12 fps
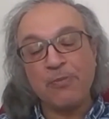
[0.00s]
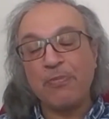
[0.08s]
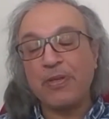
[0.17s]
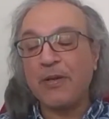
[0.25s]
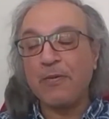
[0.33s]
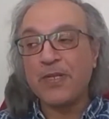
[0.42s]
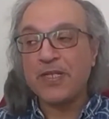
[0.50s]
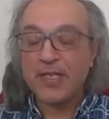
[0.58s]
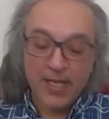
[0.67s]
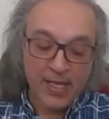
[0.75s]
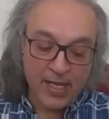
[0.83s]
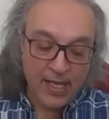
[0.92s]
But there was
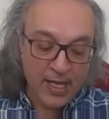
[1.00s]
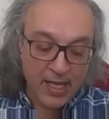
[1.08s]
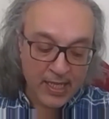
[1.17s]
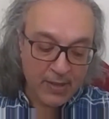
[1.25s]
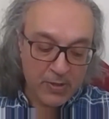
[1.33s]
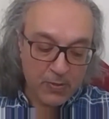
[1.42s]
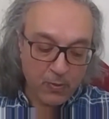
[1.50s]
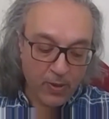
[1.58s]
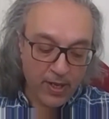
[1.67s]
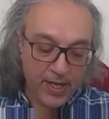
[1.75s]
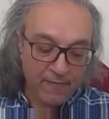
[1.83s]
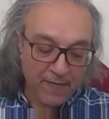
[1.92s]

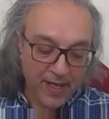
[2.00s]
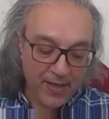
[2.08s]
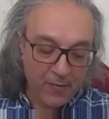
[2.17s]
one event